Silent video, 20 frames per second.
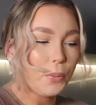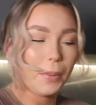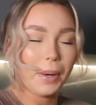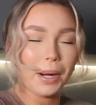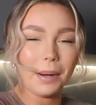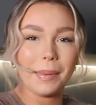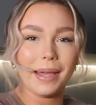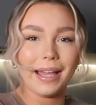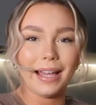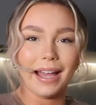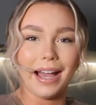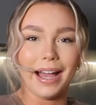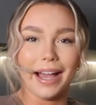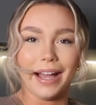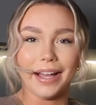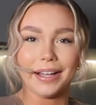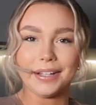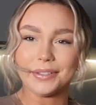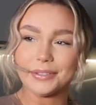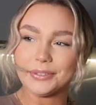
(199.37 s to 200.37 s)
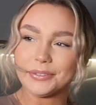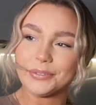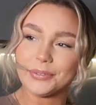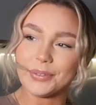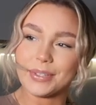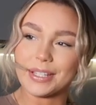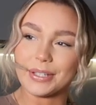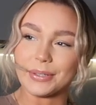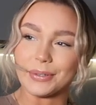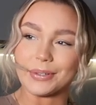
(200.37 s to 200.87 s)
we're a bit,
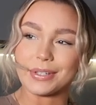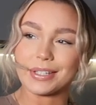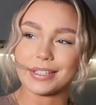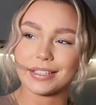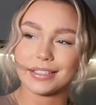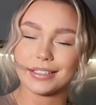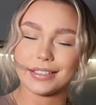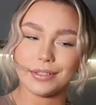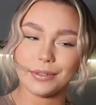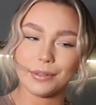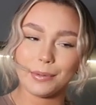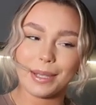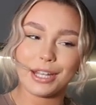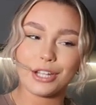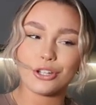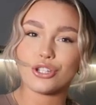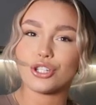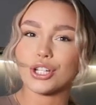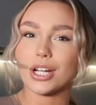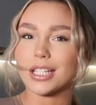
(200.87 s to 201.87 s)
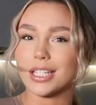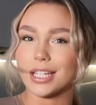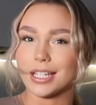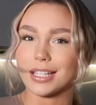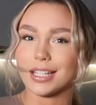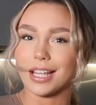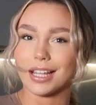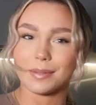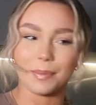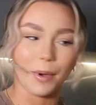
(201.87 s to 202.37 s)
what's it called? Reconstricted
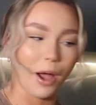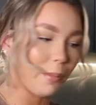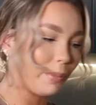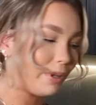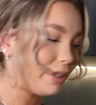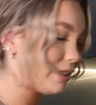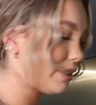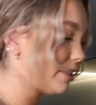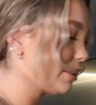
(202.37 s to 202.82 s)
in that department.